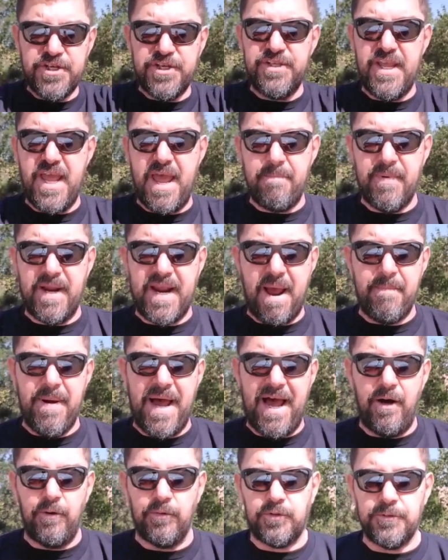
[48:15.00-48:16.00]
them. Come
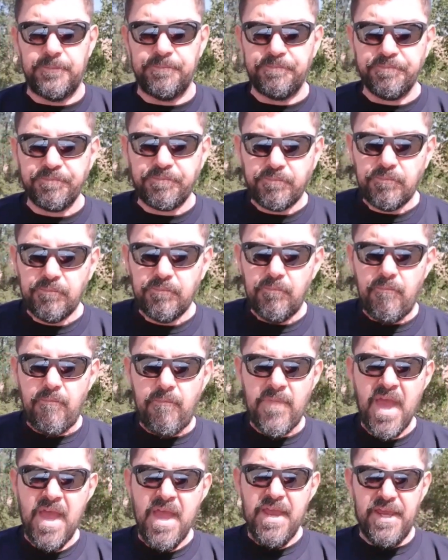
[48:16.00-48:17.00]
out.
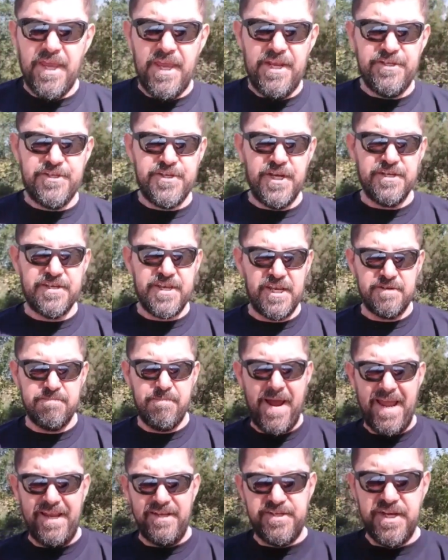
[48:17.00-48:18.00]
In Jesus'
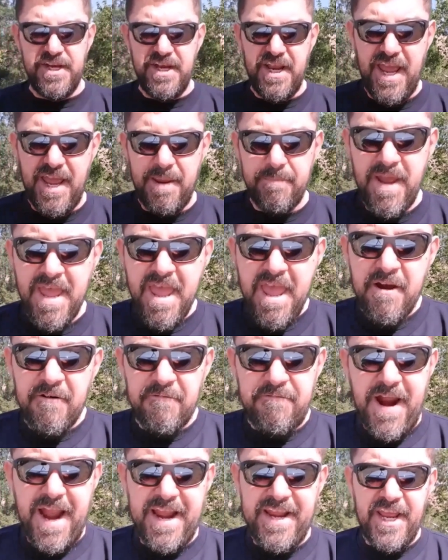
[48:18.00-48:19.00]
mighty name.
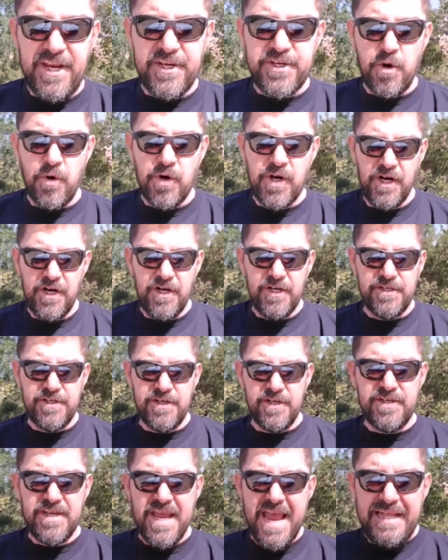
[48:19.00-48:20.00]
Financial
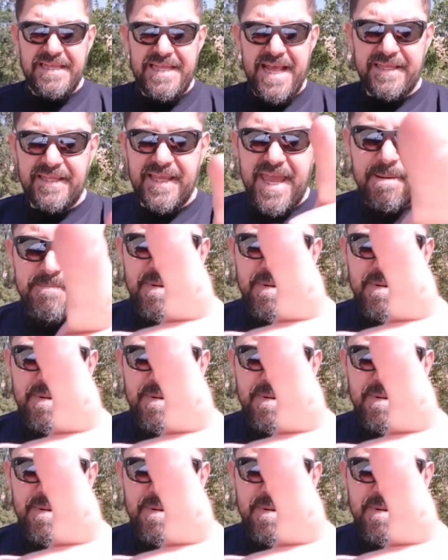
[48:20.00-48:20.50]
curses that came